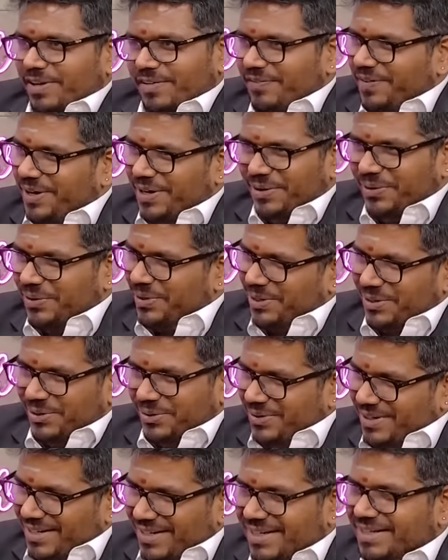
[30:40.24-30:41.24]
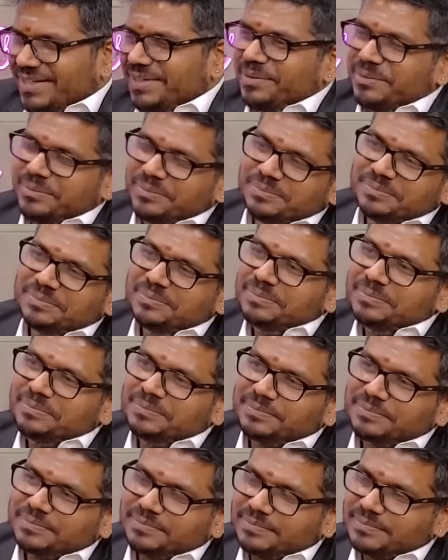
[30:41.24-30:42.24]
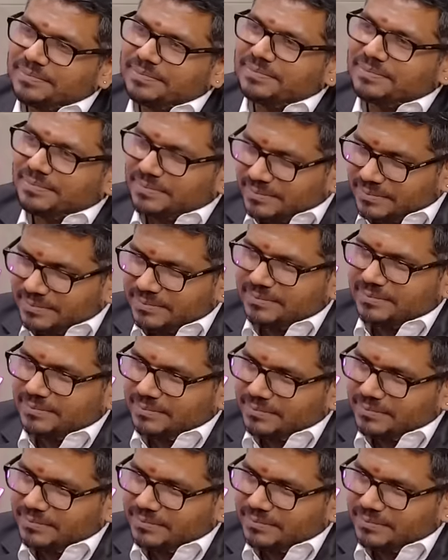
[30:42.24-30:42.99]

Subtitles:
Yeah, nobody knows. So he turns atheist. At